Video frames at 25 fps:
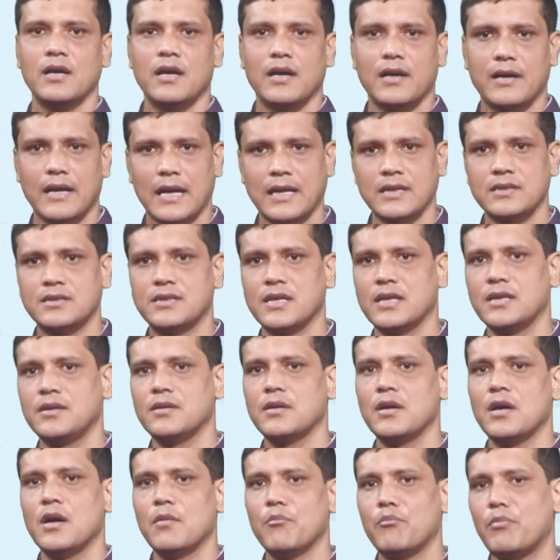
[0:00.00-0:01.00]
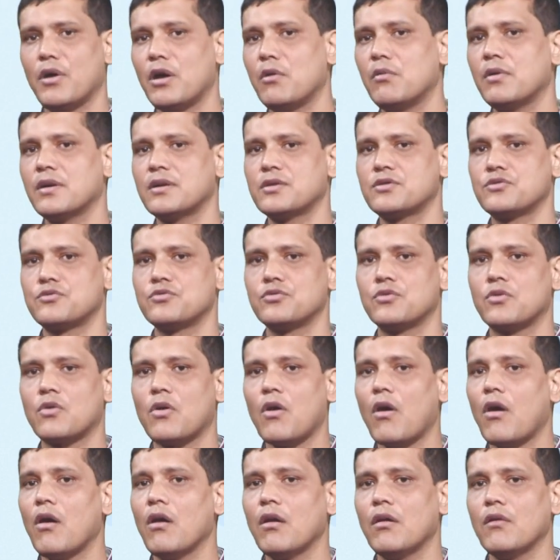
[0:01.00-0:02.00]
granted powers to
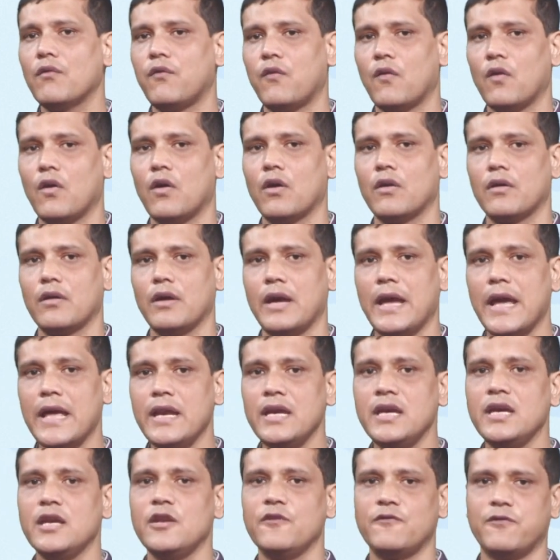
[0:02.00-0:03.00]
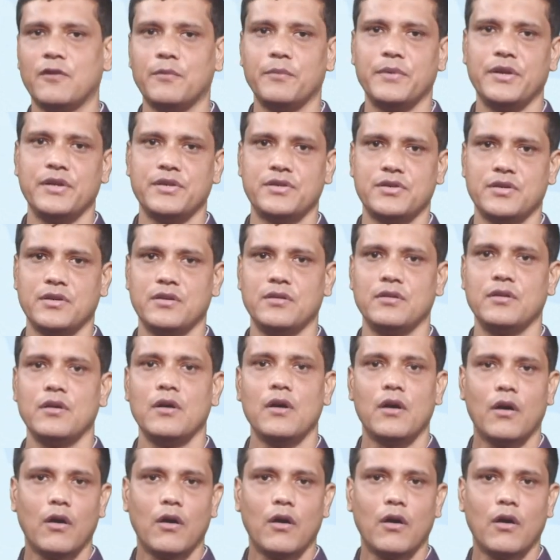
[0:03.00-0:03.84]
call for any information